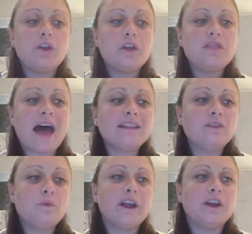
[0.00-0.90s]
That's
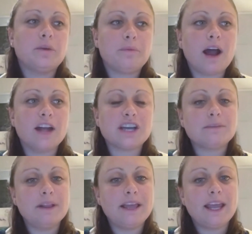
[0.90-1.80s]
where your
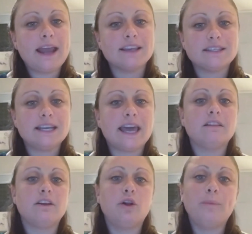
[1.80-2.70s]
project plan has to get a
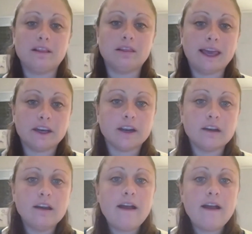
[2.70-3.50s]
little bit lighter.